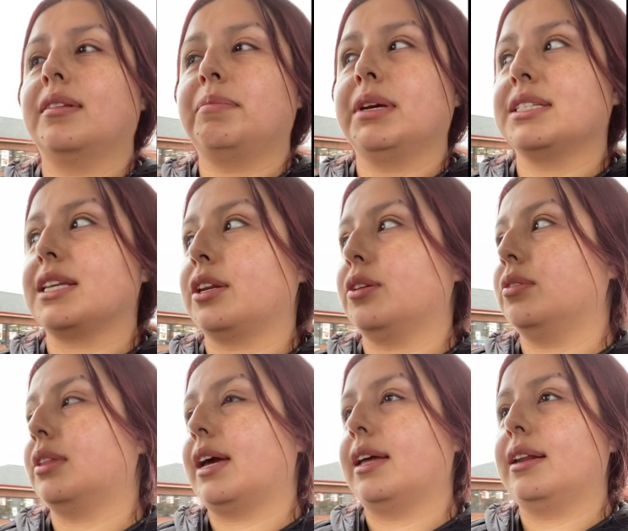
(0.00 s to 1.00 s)
because I knew
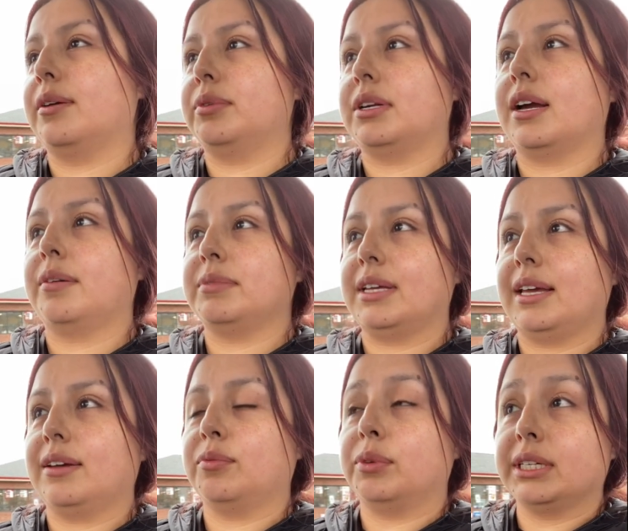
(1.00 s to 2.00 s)
that it would come day
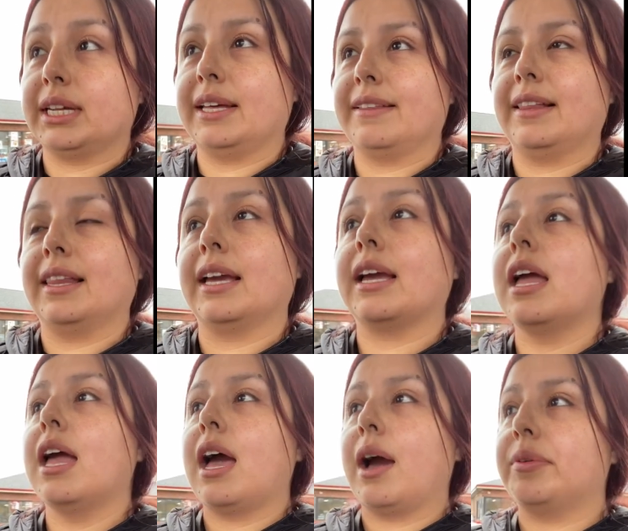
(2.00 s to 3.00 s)
one day that like
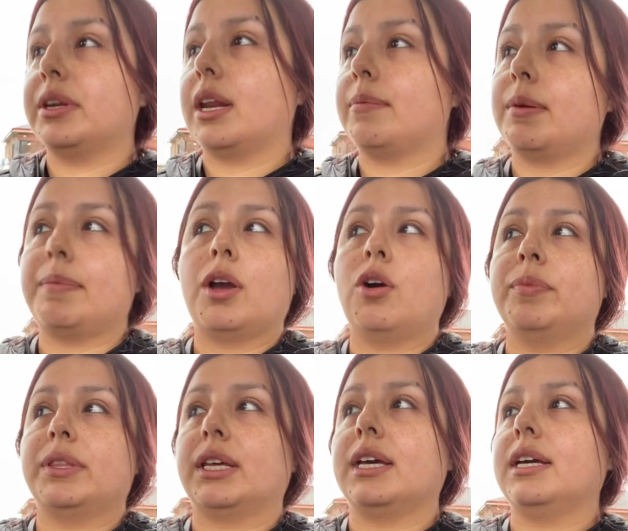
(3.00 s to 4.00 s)
I would need him to be home
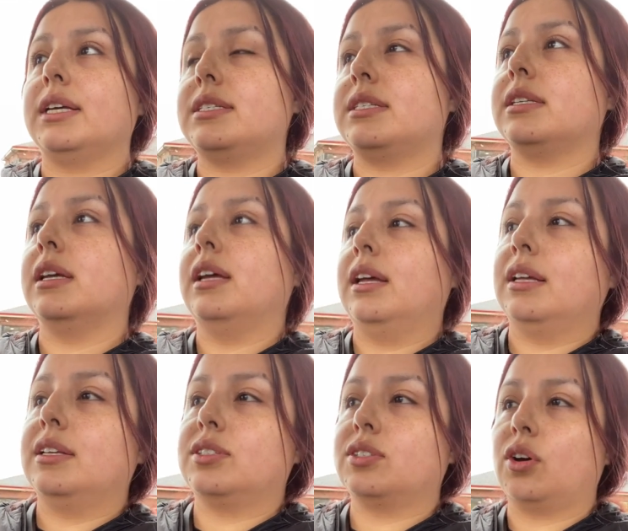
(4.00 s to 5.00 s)
with the kids.
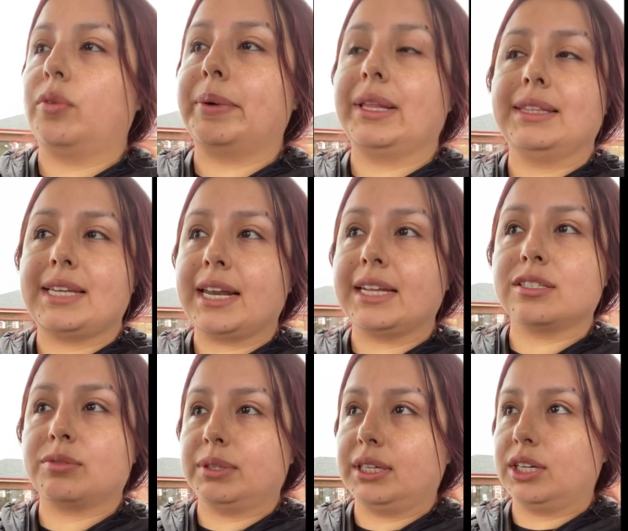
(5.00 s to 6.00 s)
So, but Danny's
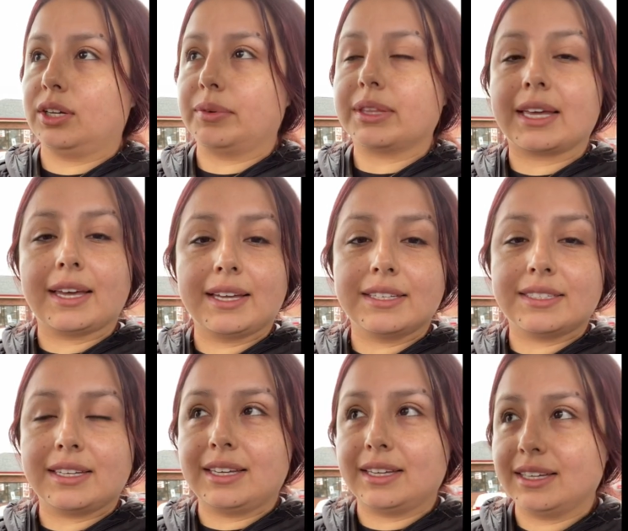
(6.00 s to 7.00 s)
really good with kids.
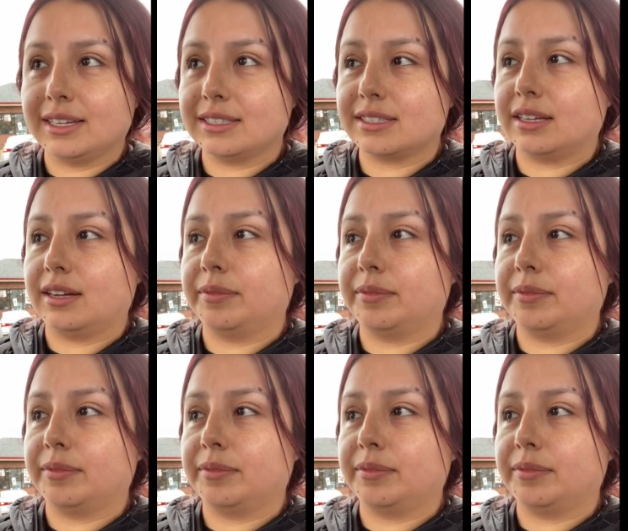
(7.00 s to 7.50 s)
He is